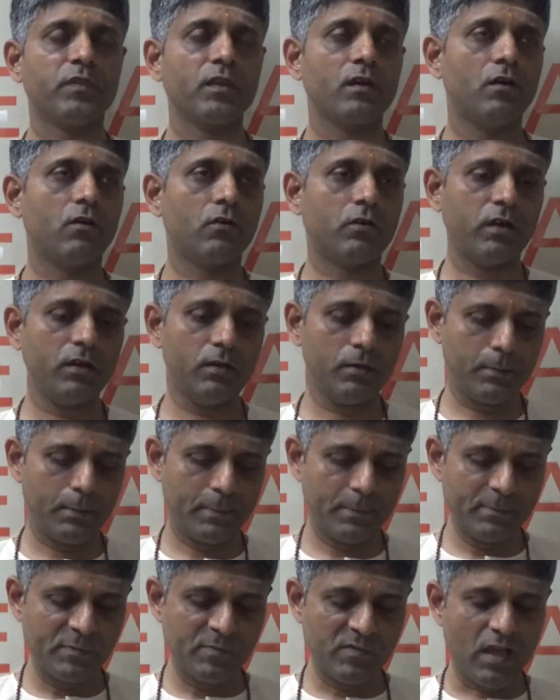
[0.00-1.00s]
Okay?
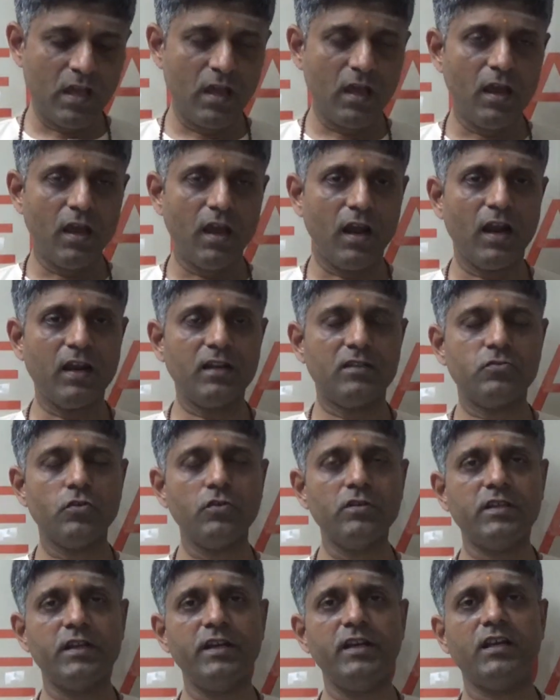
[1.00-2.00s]
And
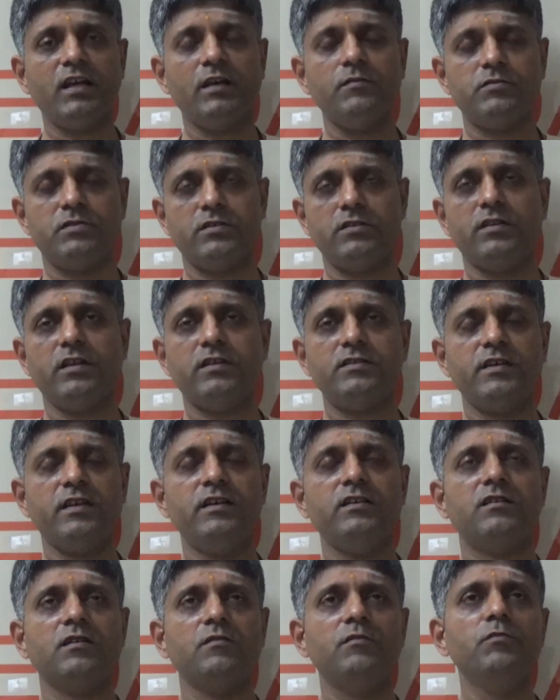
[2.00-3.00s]
so 3 times, they
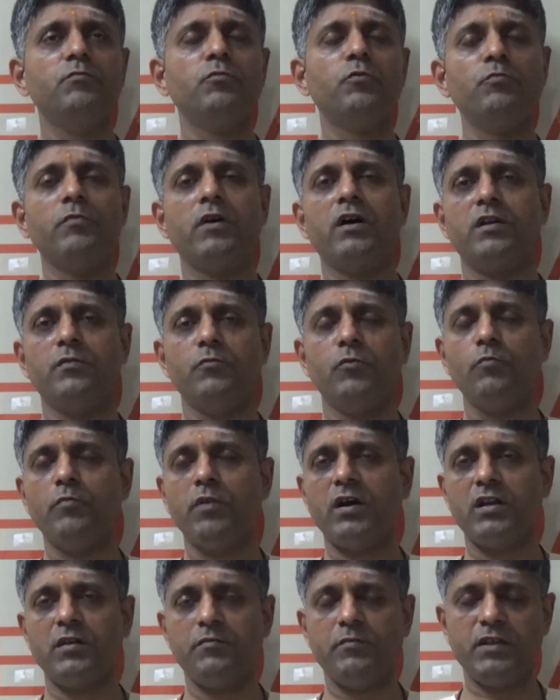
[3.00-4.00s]
say in Tamil, Mummari.
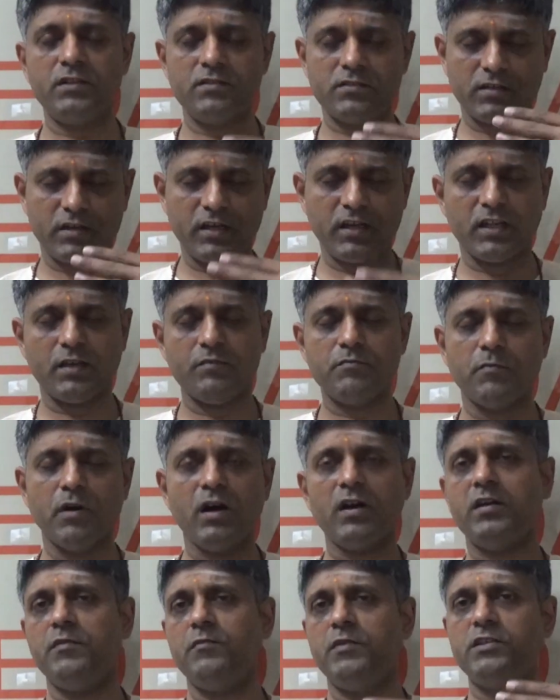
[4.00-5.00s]
Mummari means 3 times,
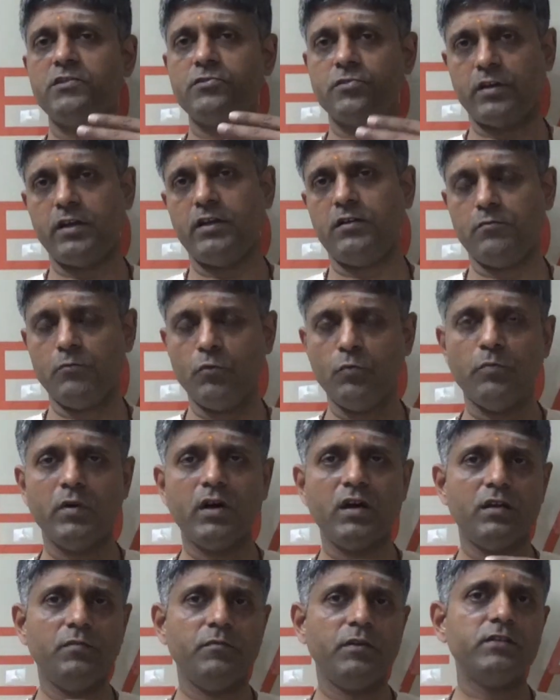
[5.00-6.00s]
Mari means rain.
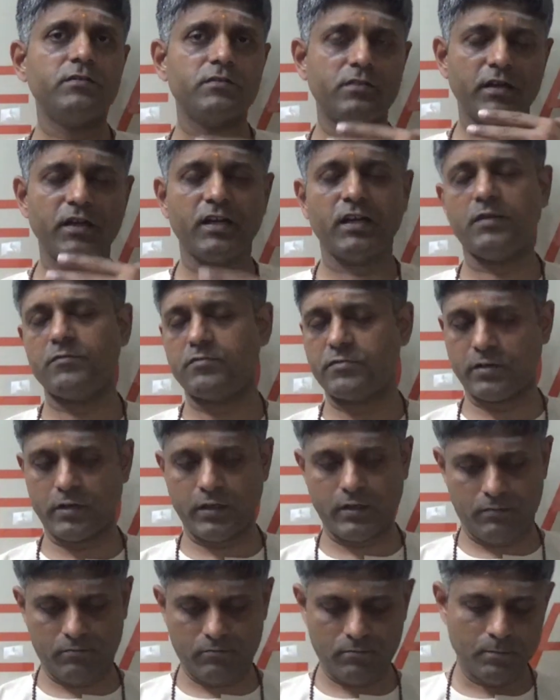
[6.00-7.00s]
Mummari means 3 times
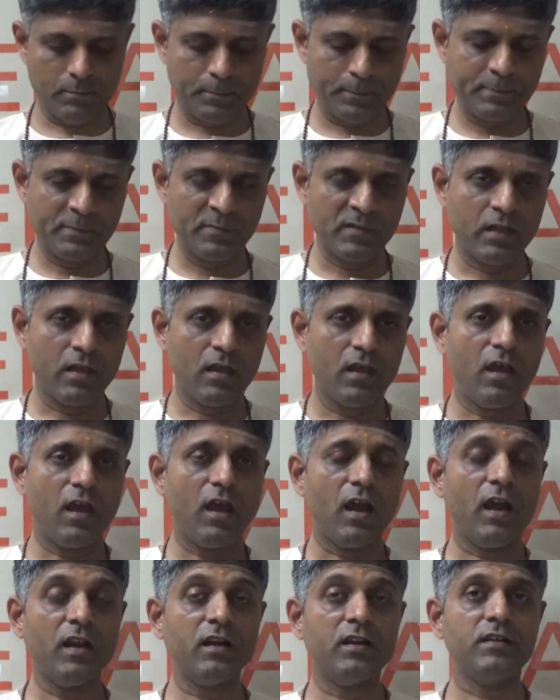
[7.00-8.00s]
rain.
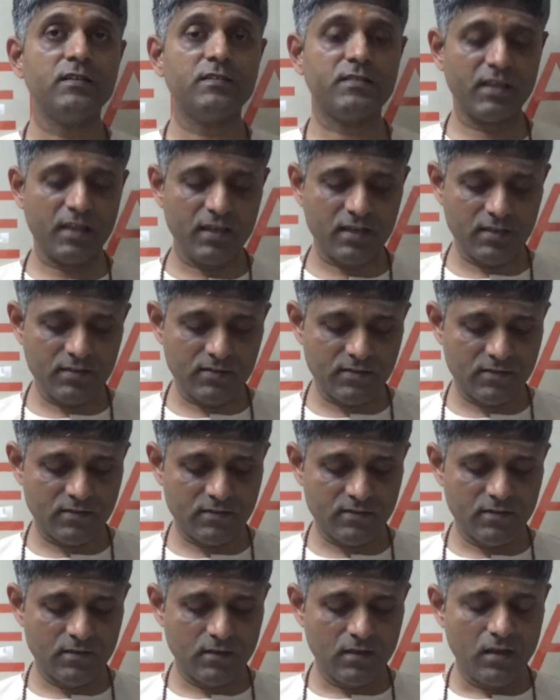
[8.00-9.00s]
And he
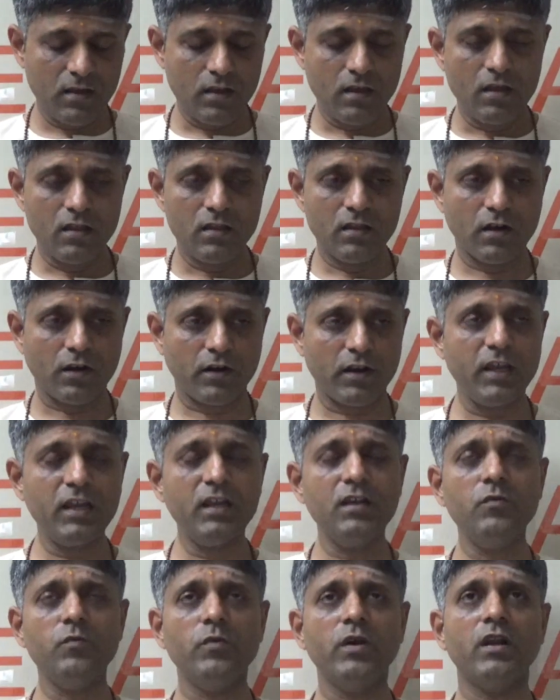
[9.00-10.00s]
says,
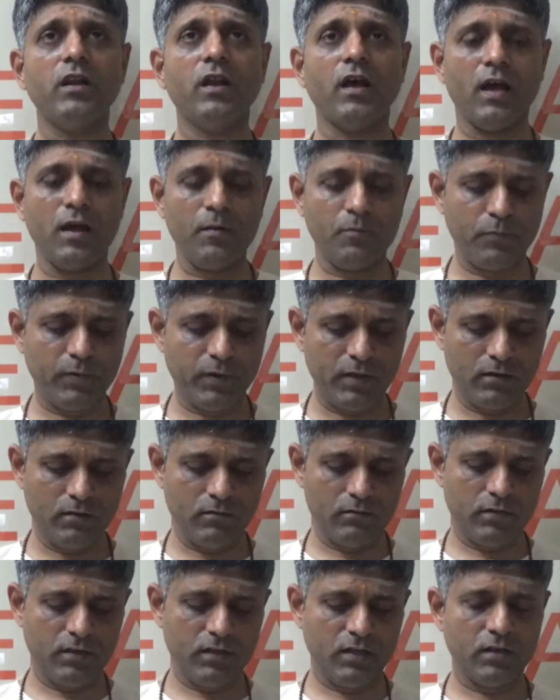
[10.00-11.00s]
rain will
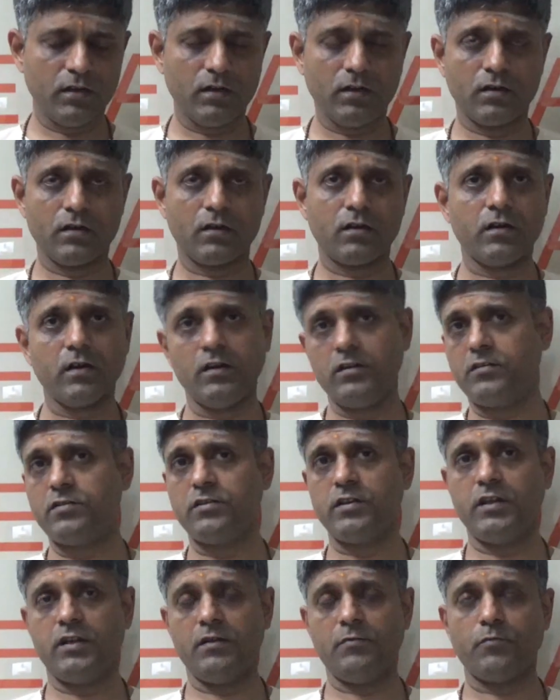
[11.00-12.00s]
happen in a
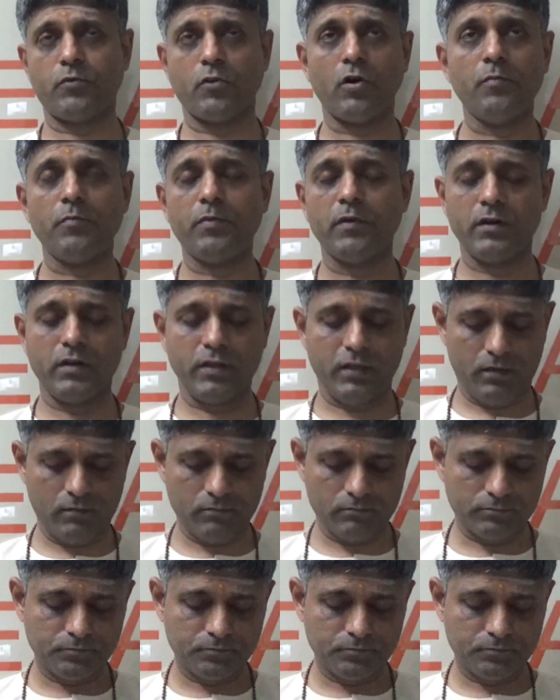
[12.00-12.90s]
country properly